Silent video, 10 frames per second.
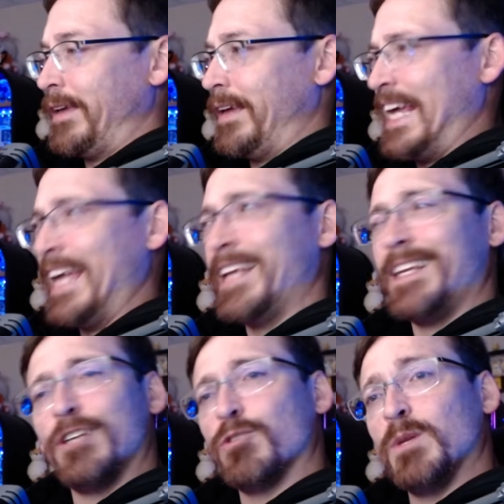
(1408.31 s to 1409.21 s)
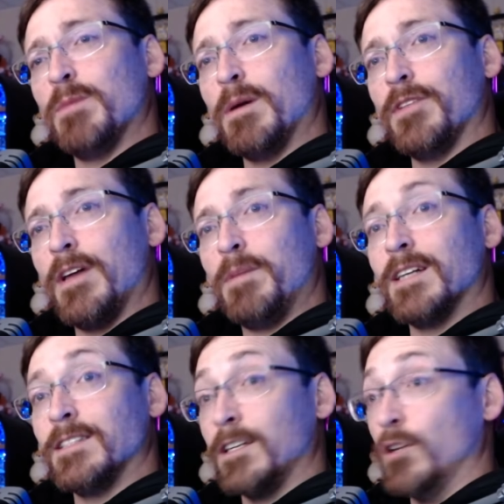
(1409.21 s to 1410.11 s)
It can't actually remember that
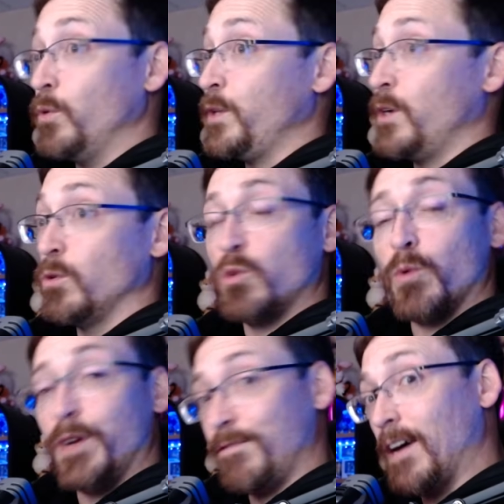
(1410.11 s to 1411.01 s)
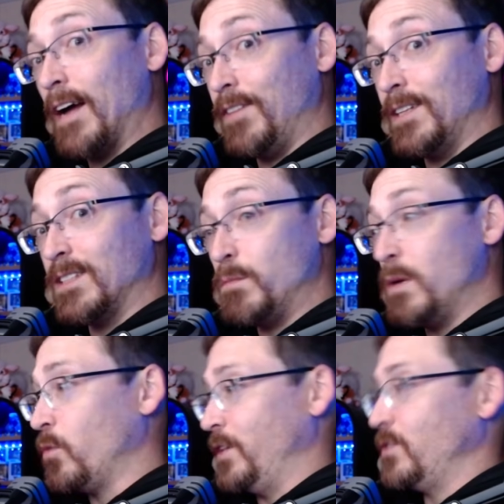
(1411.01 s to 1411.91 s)
because it can only hold 25 in its
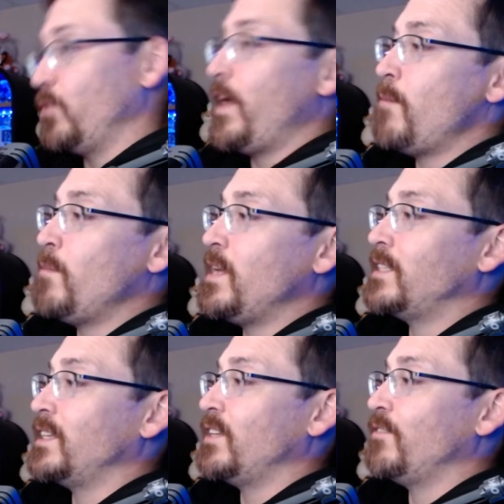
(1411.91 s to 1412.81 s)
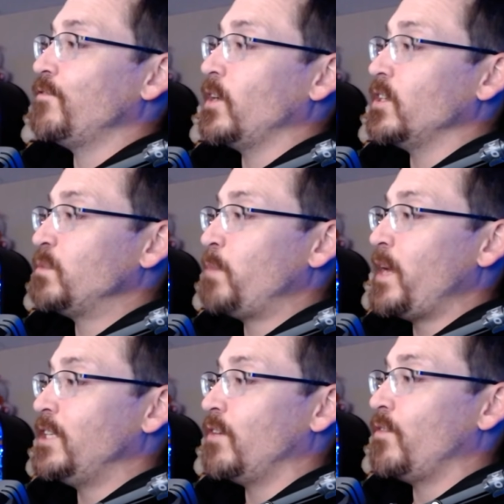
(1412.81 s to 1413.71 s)
memory. So that means that the first
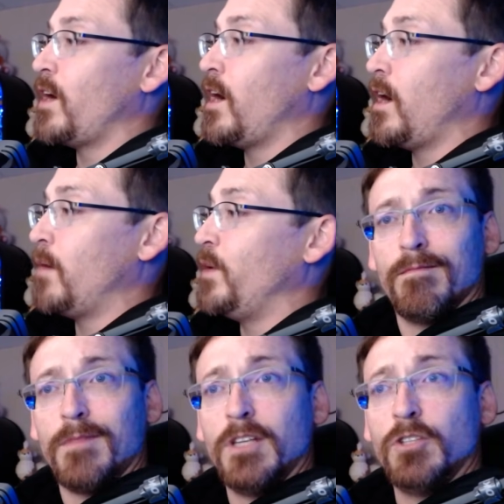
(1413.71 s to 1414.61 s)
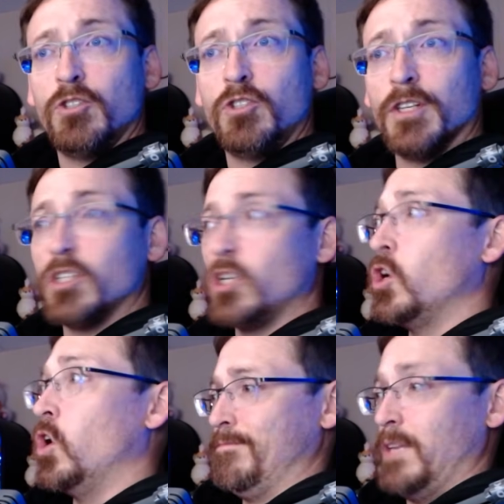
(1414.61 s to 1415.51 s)
page of The Hobbit is just
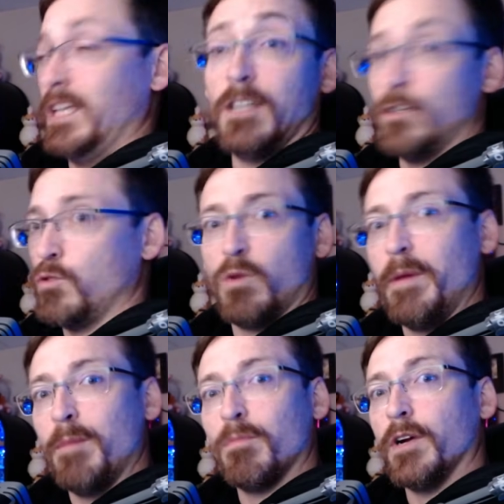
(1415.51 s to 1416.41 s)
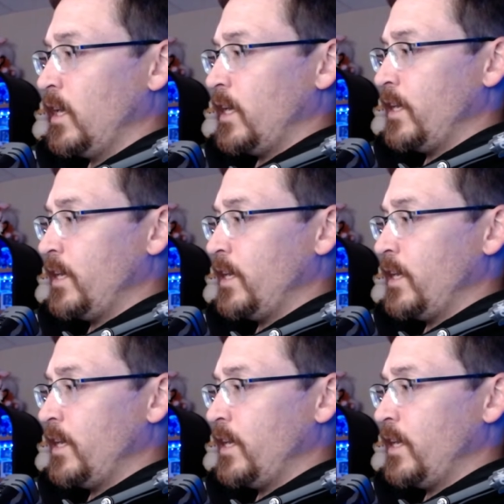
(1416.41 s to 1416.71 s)
gone. It doesn't remember it.